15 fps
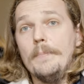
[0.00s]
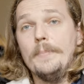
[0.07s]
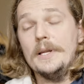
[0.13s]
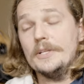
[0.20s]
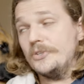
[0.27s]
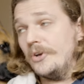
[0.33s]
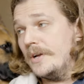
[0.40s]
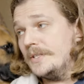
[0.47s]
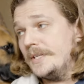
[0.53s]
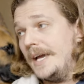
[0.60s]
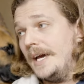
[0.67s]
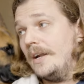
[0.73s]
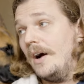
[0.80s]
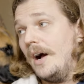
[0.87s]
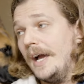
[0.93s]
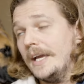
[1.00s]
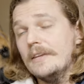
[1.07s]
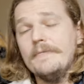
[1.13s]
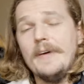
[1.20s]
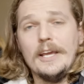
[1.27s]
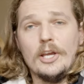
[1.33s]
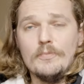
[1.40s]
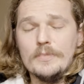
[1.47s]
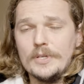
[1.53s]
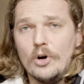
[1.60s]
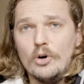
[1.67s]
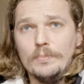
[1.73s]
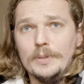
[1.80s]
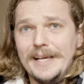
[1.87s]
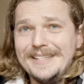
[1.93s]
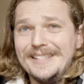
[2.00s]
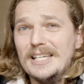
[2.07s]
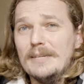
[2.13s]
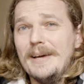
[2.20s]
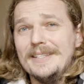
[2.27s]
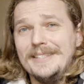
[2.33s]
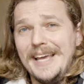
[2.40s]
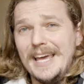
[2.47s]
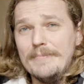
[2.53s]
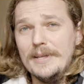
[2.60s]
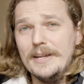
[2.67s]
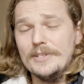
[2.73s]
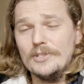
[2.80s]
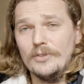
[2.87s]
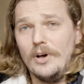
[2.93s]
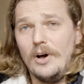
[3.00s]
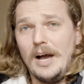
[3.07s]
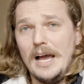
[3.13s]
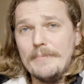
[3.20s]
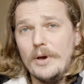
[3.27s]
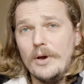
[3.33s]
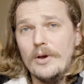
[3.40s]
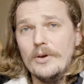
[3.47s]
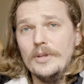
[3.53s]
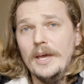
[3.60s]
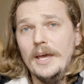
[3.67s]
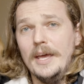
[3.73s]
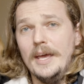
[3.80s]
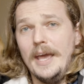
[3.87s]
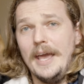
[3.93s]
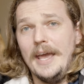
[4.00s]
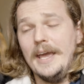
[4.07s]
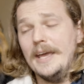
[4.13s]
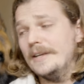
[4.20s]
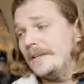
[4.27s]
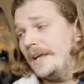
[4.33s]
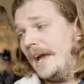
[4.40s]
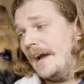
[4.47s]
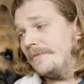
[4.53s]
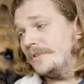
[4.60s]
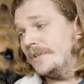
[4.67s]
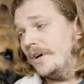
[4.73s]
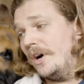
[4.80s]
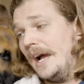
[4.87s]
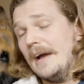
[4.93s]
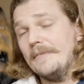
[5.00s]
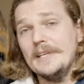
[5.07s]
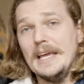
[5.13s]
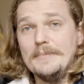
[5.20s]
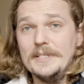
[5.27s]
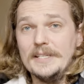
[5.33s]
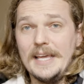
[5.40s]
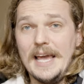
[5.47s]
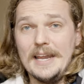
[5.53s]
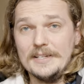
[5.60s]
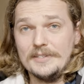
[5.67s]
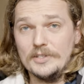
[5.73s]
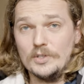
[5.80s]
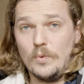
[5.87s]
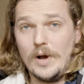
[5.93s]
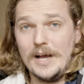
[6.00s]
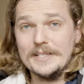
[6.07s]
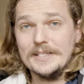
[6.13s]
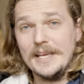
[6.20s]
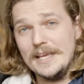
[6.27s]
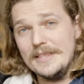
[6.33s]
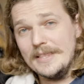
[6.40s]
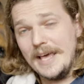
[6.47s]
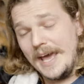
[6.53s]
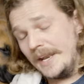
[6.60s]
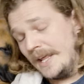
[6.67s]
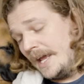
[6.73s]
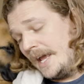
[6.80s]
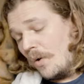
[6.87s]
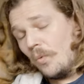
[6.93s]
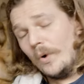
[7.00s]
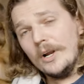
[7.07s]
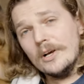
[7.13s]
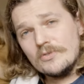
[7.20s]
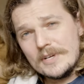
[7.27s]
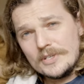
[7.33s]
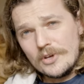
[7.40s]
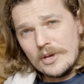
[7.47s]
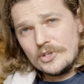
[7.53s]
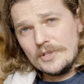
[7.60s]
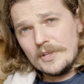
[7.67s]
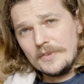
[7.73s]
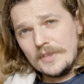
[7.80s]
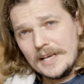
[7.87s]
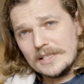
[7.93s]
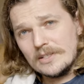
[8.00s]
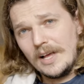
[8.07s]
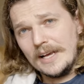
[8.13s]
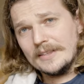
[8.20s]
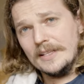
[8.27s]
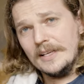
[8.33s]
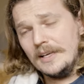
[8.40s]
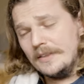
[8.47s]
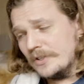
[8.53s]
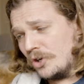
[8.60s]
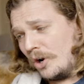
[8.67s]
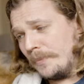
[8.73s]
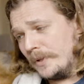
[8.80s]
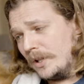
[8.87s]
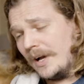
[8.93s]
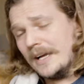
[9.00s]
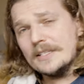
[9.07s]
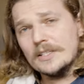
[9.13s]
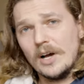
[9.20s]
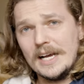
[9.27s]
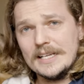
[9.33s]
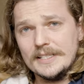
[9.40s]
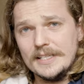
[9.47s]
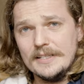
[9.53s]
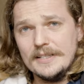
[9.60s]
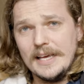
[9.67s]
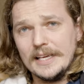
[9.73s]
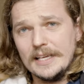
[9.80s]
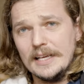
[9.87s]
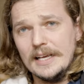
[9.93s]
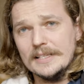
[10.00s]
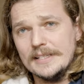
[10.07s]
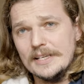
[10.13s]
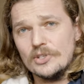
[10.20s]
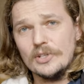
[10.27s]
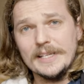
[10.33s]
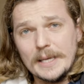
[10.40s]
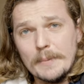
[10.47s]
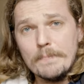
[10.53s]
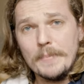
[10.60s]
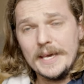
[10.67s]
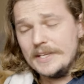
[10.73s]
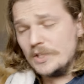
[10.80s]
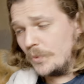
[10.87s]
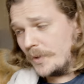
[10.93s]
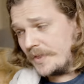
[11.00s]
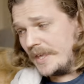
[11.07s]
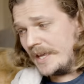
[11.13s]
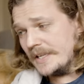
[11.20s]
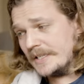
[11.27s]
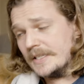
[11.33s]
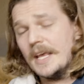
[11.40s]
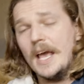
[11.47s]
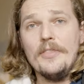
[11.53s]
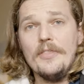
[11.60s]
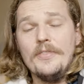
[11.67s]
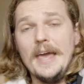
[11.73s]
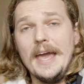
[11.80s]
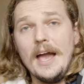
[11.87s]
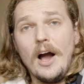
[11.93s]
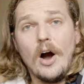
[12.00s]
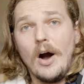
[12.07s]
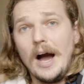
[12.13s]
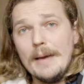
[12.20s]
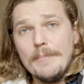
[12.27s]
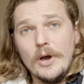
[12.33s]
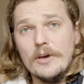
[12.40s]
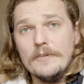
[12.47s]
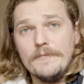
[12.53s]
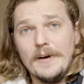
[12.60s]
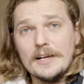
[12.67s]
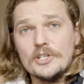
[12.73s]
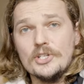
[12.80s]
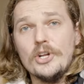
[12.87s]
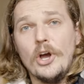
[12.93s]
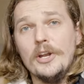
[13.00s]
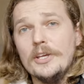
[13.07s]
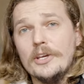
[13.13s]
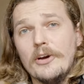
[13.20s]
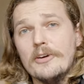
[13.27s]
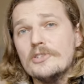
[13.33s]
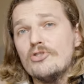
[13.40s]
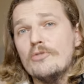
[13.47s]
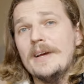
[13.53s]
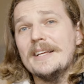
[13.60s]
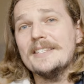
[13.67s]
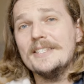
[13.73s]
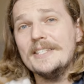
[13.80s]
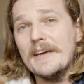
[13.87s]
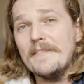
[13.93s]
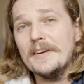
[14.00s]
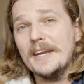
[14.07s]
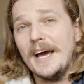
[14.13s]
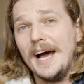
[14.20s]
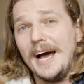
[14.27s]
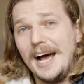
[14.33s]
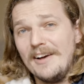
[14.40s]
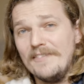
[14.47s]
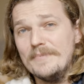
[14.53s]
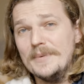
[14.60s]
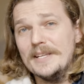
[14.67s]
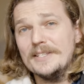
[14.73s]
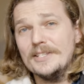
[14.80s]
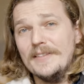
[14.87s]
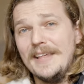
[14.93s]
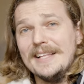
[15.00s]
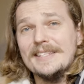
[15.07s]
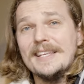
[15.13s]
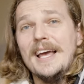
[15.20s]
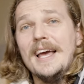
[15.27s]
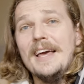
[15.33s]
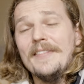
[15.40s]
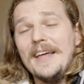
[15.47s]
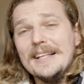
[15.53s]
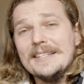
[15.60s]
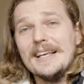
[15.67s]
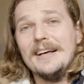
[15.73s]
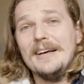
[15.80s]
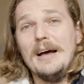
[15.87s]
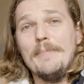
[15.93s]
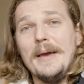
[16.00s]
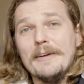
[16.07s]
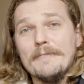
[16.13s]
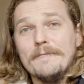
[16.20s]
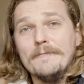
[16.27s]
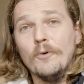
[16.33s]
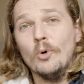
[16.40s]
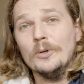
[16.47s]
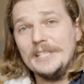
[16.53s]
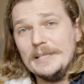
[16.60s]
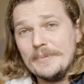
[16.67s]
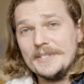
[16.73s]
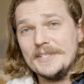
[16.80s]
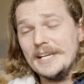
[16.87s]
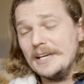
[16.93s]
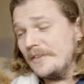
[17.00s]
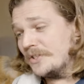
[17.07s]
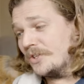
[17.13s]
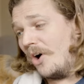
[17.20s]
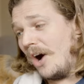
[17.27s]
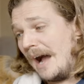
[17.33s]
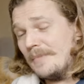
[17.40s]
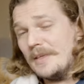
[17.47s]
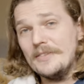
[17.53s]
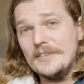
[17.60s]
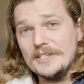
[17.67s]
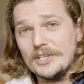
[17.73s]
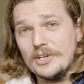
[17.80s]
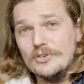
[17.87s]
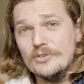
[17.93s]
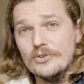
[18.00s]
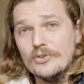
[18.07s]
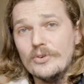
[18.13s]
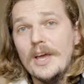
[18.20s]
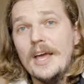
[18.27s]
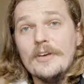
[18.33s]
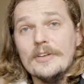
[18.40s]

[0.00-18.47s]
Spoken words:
But it turns out I can vacuum this whole place in about 10 minutes on the high mode and I have to empty the canister twice in that. When I was researching the things like the top of the line Dyson that essentially competes with this, their high mode function only goes for about 7.5 minutes. So that's about 40% of the time that this can do.